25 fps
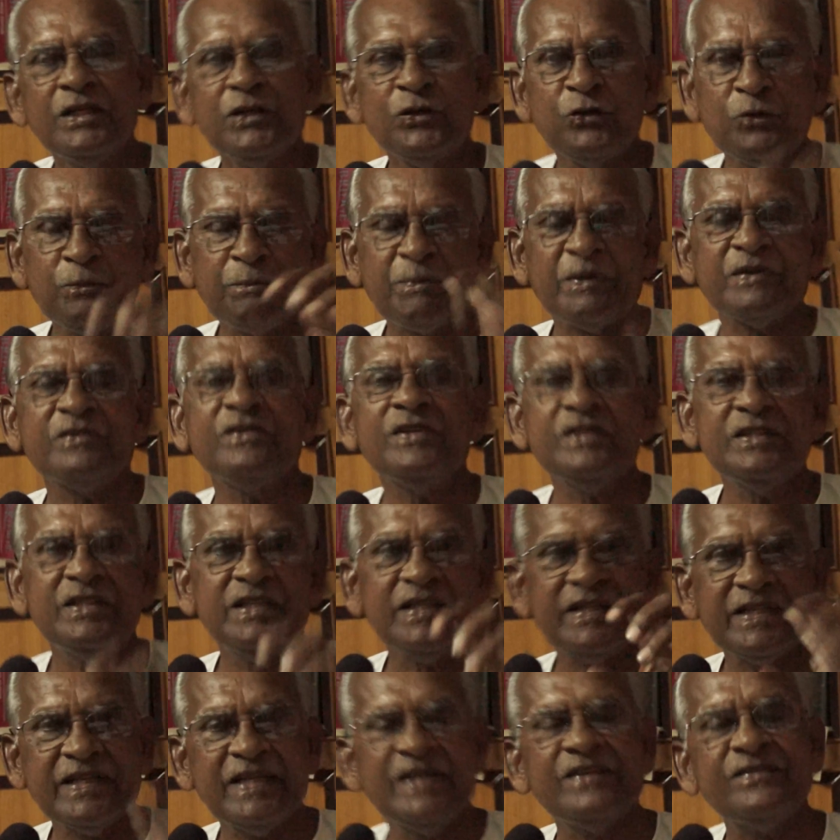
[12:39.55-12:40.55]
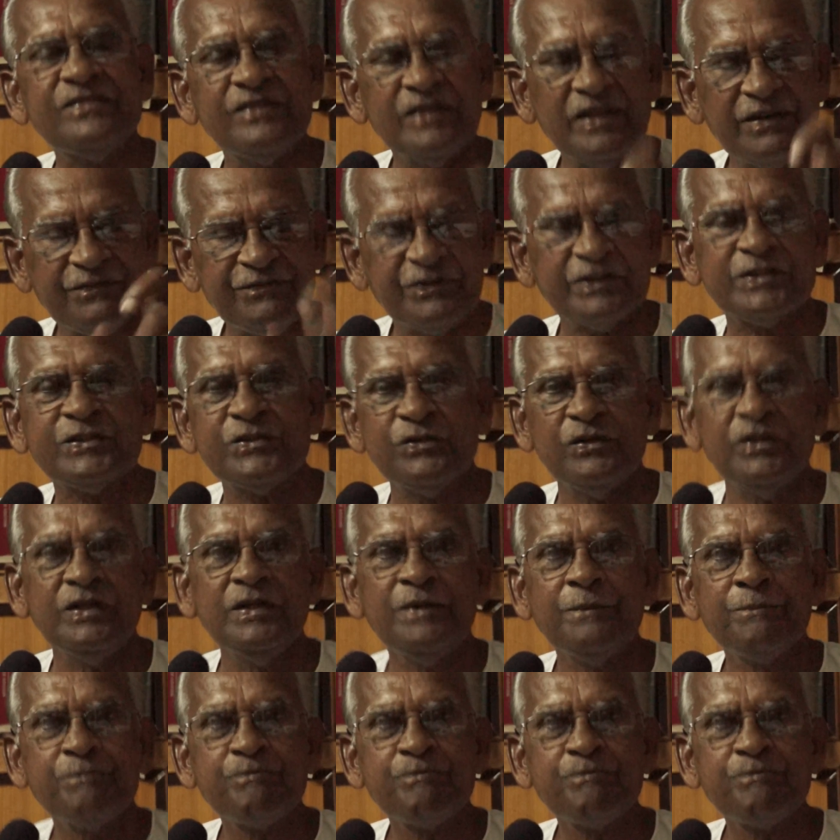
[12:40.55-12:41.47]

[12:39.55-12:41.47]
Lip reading: to present the case effectively,